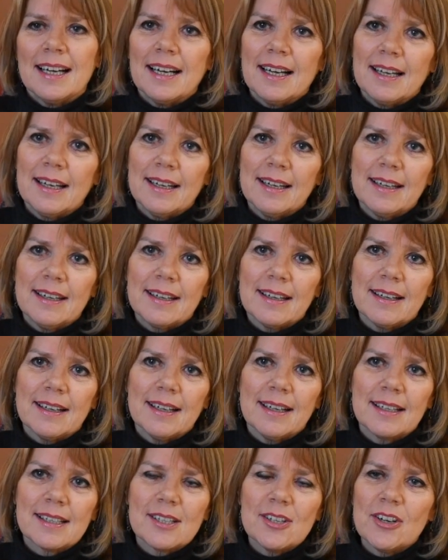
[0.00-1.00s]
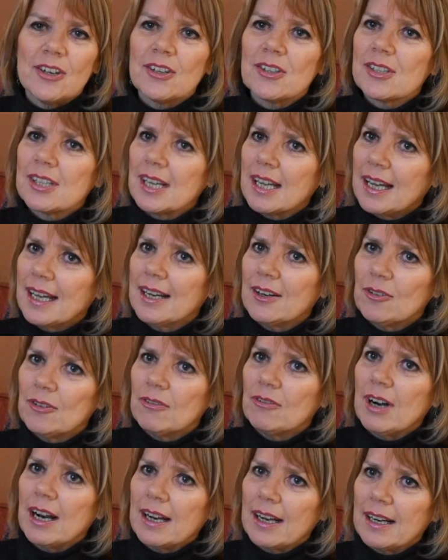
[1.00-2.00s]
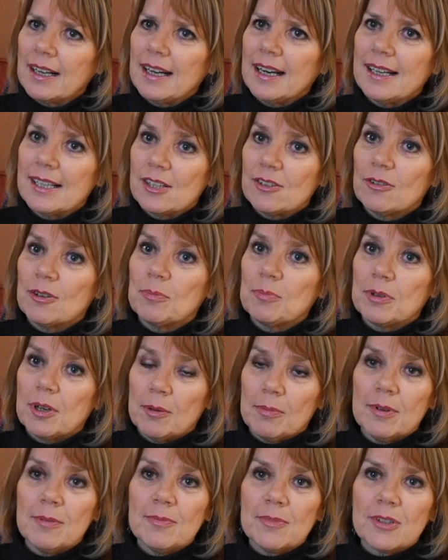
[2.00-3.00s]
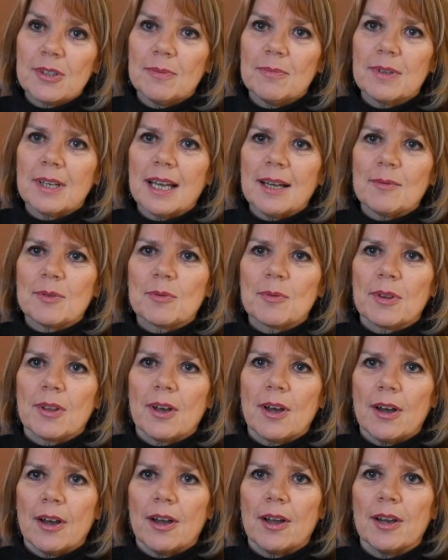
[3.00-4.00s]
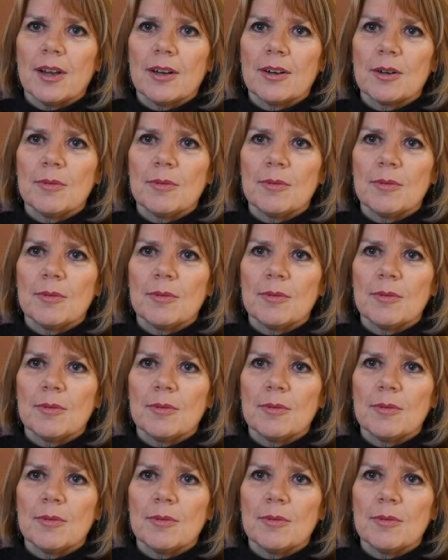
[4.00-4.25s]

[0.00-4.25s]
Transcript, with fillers: And it's not to say I don't recognise there are problems sometimes with how